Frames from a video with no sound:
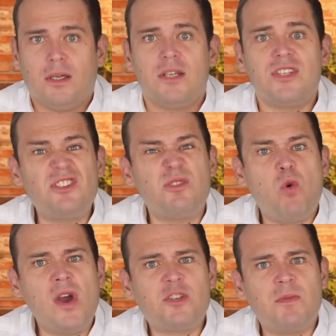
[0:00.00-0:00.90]
So it just
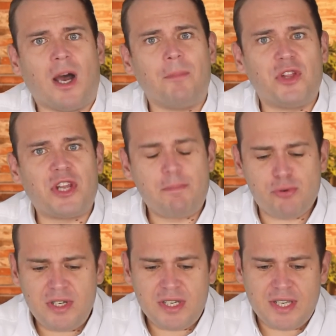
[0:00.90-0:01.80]
winds me up that they
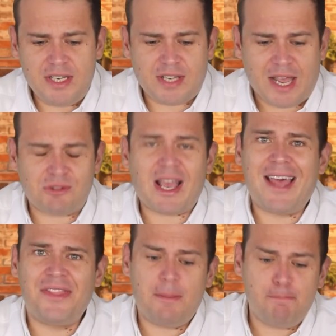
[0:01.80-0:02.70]
print the details
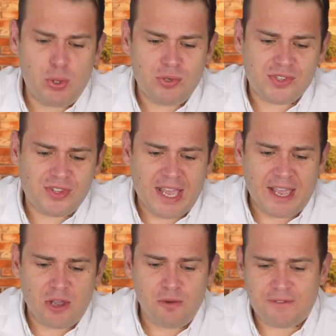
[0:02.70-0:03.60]
and it puts
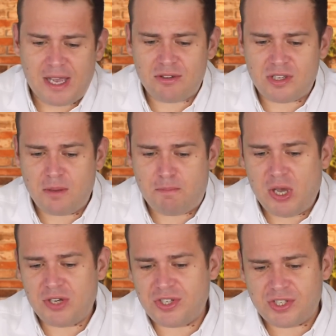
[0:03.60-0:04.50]
there who failed to
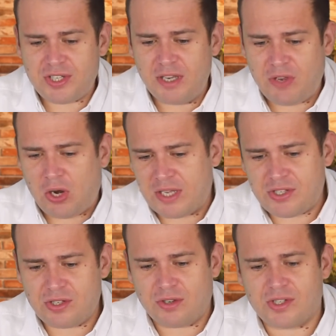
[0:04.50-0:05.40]
purchase a TV
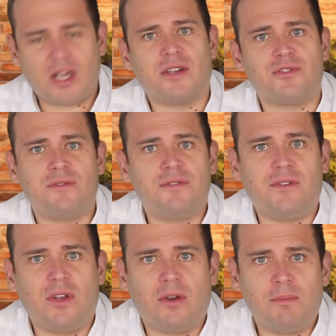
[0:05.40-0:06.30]
licence costing
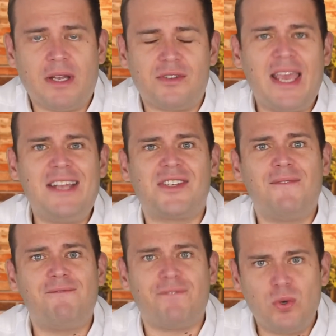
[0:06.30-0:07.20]
£159. It's
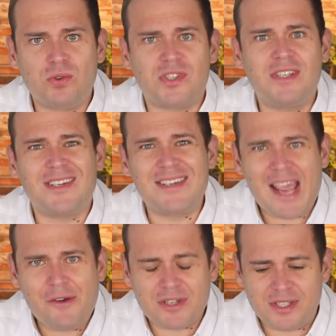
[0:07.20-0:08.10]
enforcing the
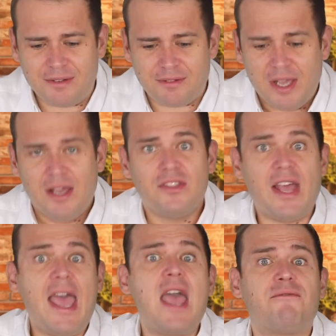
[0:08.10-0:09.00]
narrative
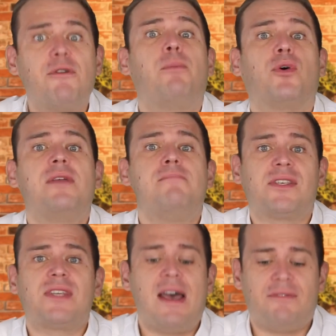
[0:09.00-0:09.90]
that everybody
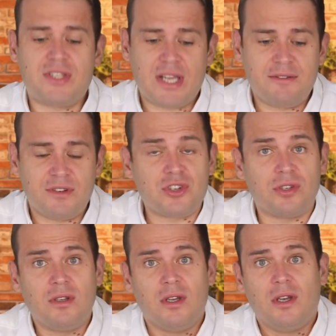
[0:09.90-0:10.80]
must have a
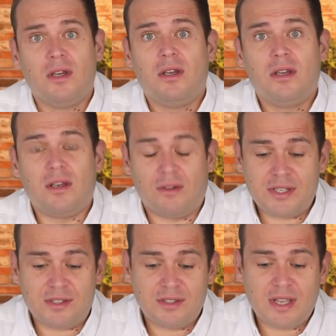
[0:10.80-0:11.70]
television
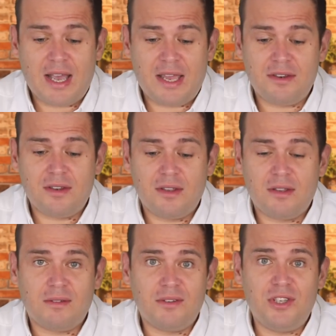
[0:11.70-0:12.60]
licence. And
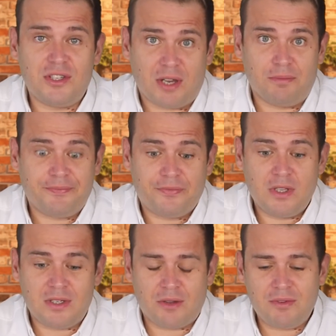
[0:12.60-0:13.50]
you don't.
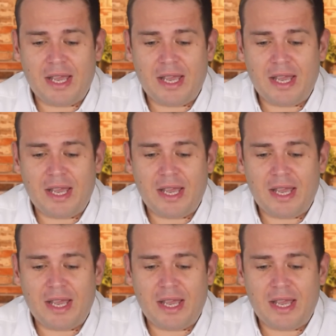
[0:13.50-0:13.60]
You don't.